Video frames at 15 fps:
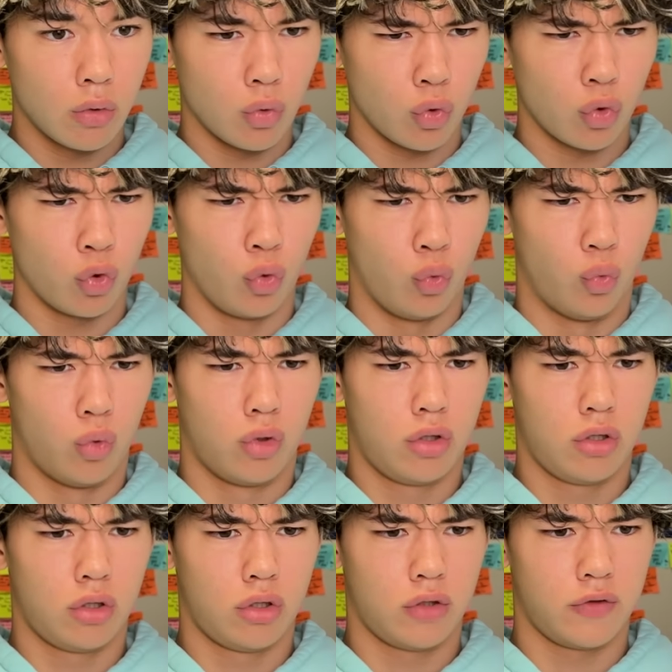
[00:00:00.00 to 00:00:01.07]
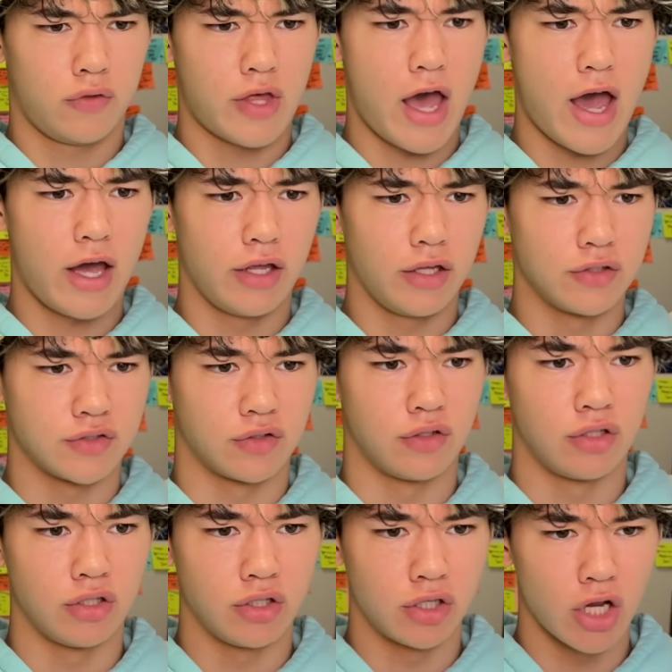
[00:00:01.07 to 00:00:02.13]
Ooh. That is a
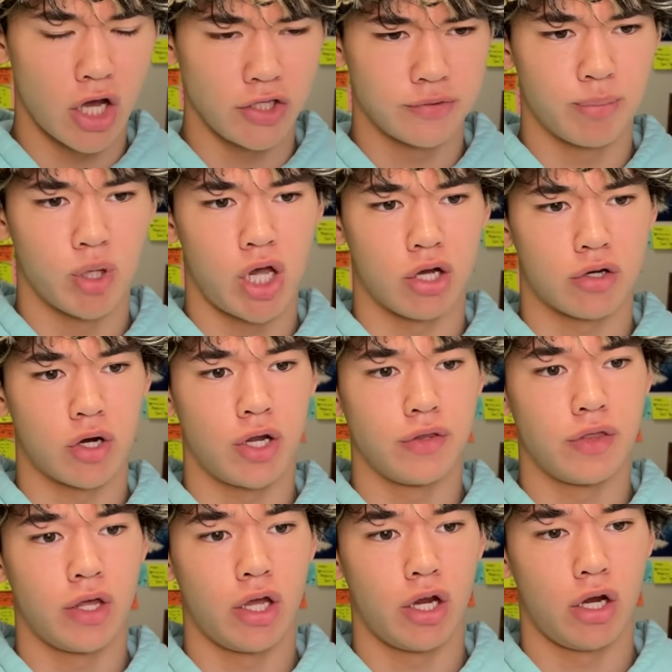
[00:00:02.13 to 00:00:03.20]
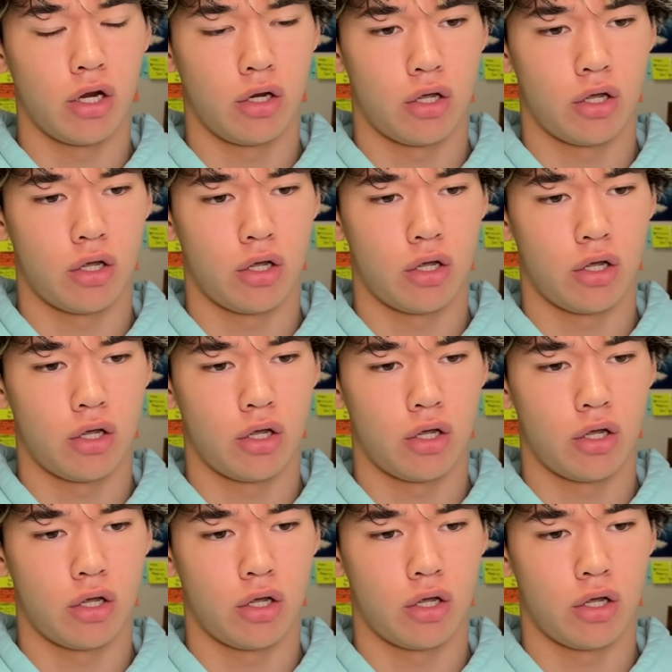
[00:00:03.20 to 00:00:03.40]
nice block right there.